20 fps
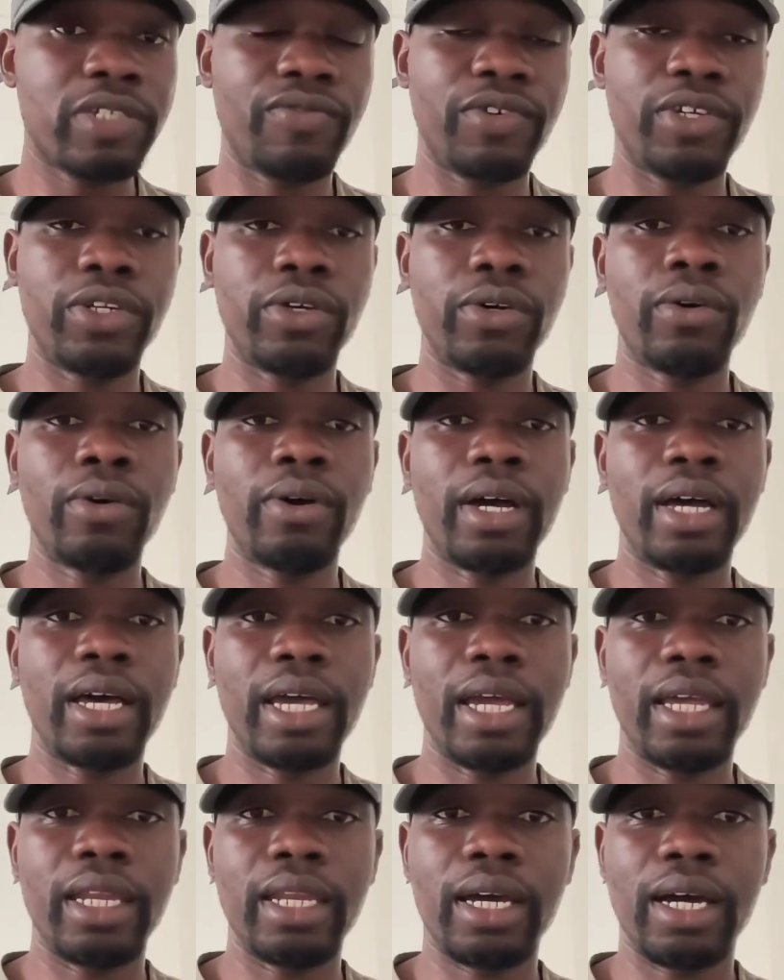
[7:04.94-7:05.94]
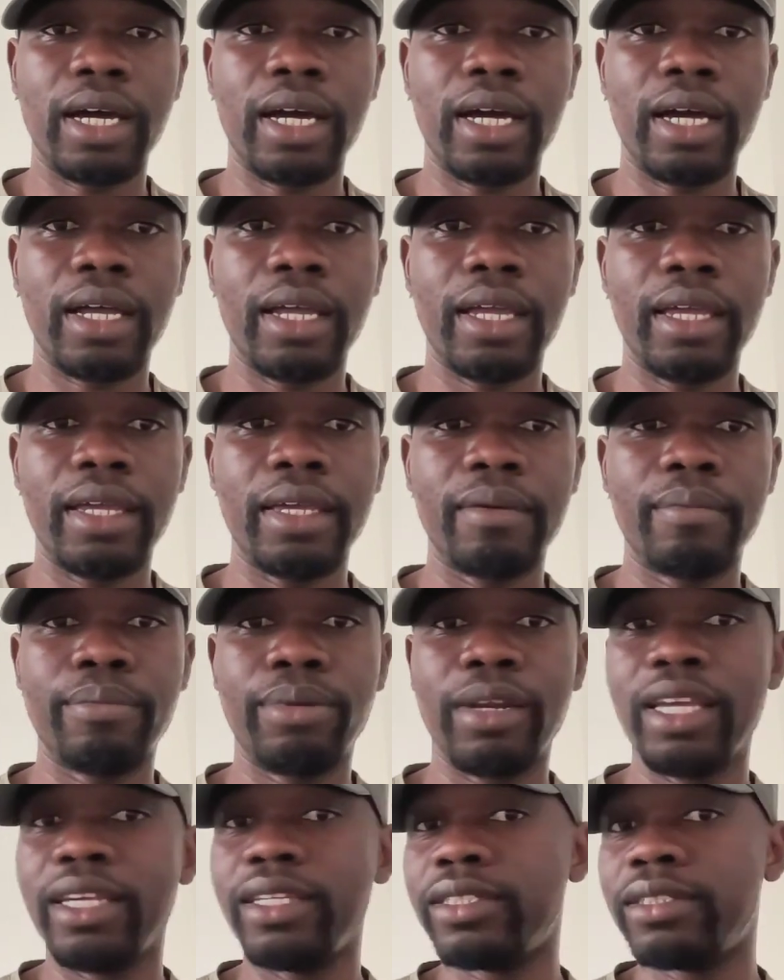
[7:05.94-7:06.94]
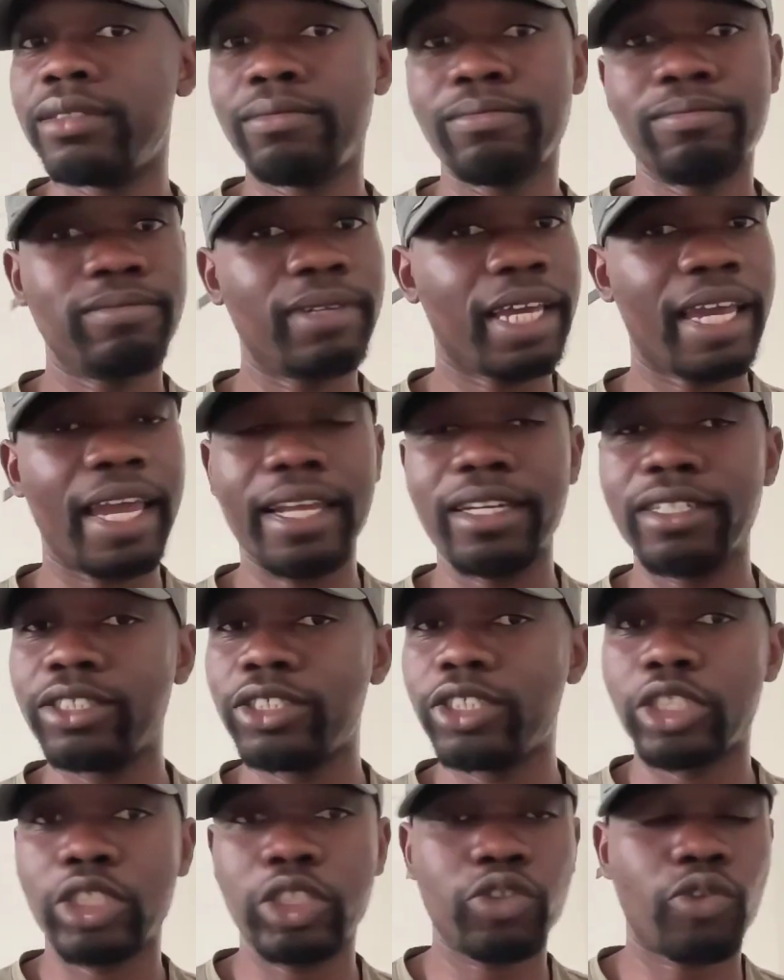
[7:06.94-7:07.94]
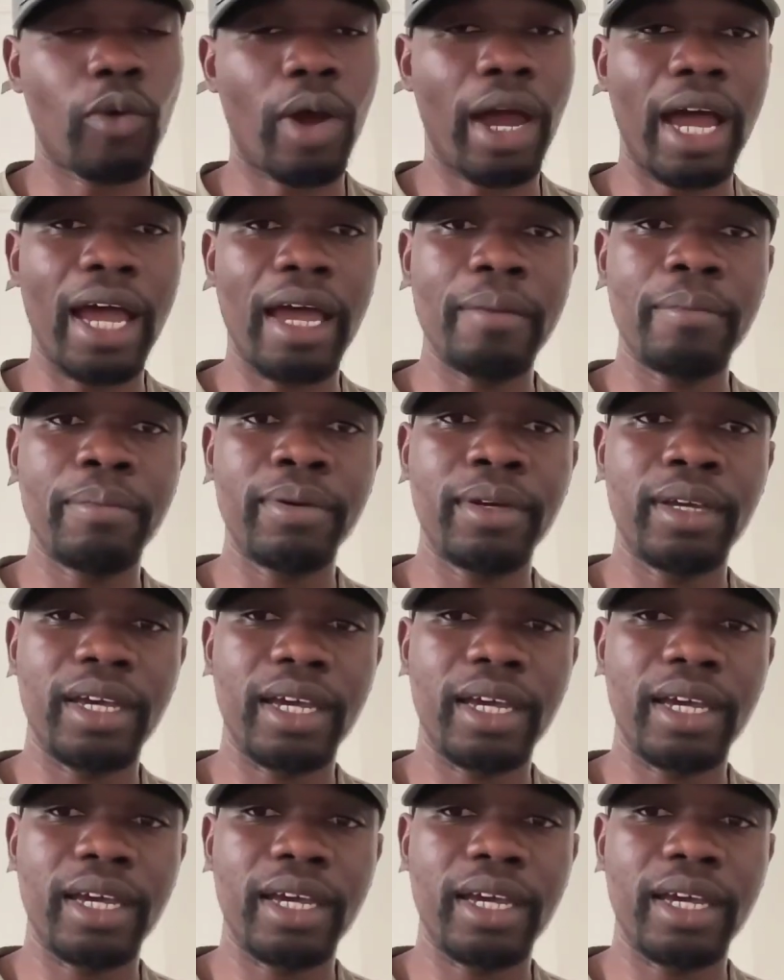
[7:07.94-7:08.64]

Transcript: video, and please again subscribe,